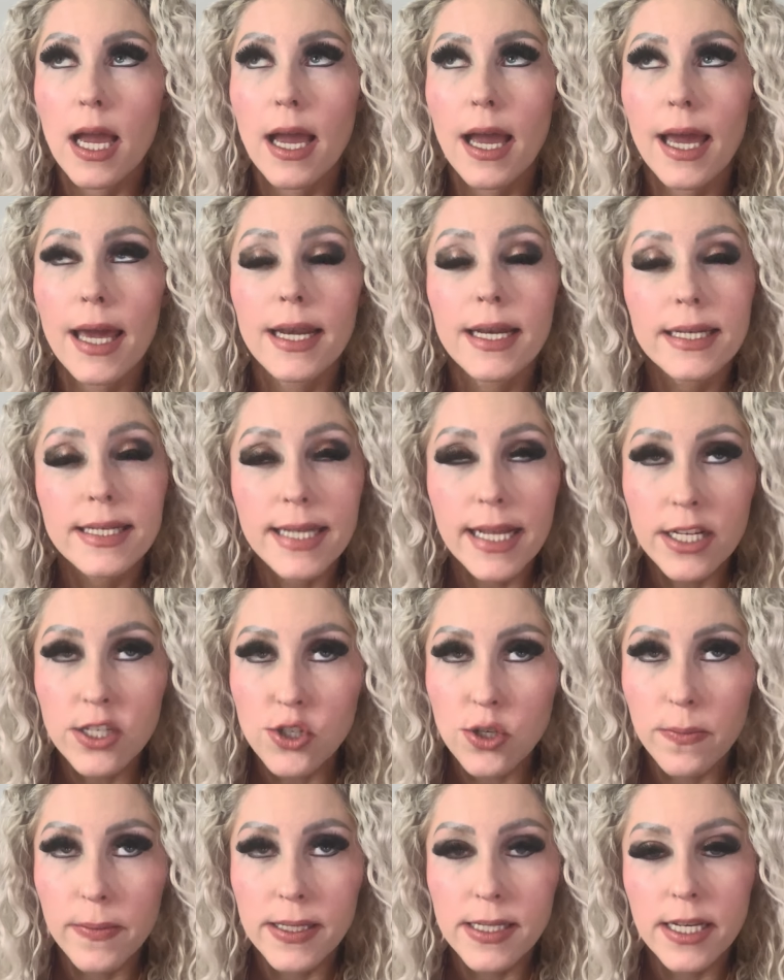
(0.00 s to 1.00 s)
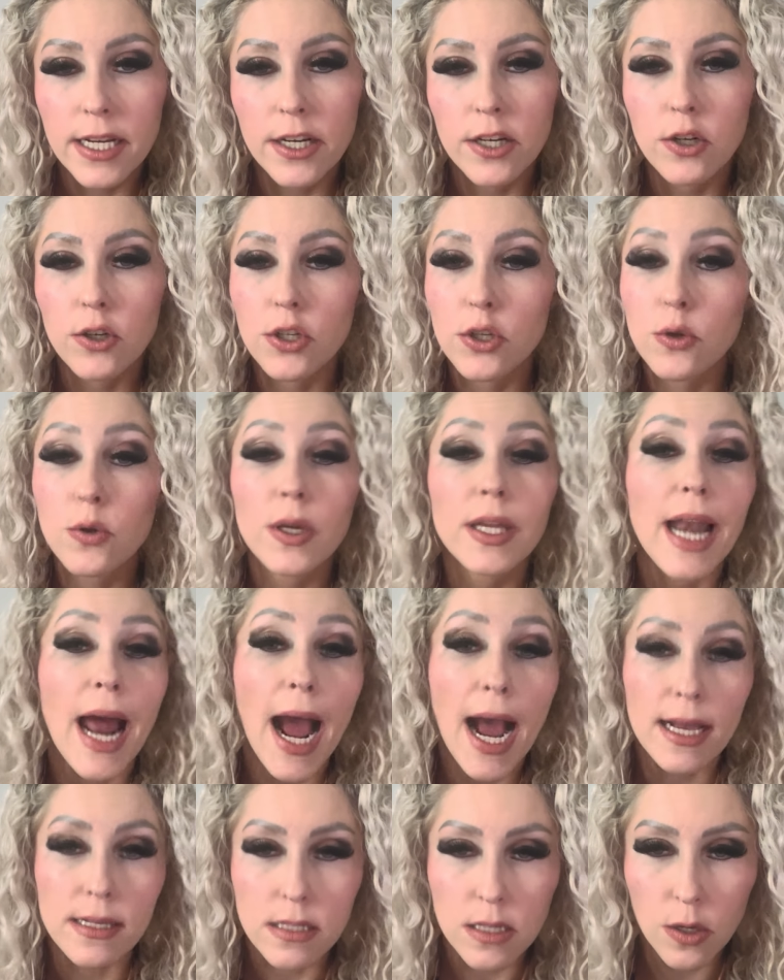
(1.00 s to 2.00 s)
an attention material, you could
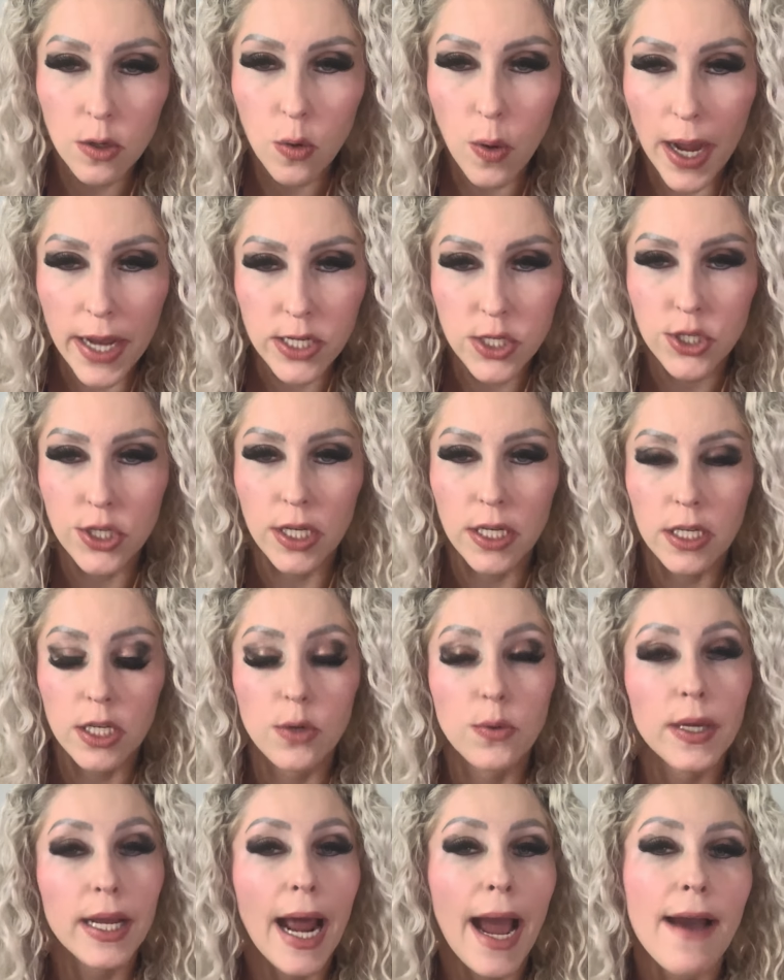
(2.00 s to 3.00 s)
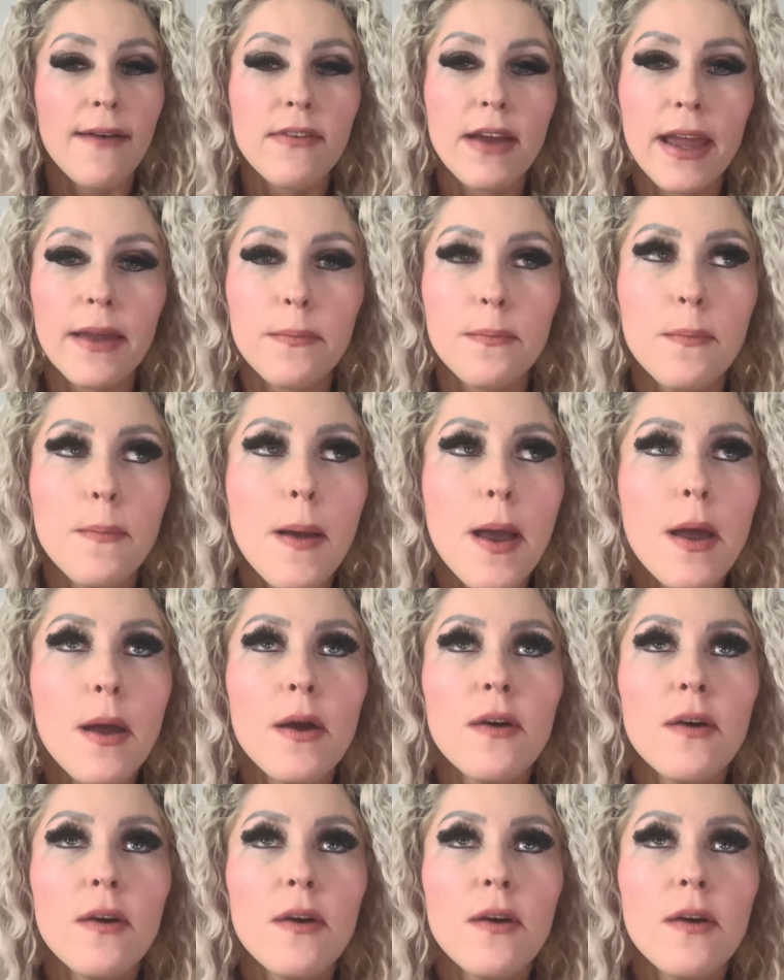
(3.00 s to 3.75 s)
ask a question, you could have a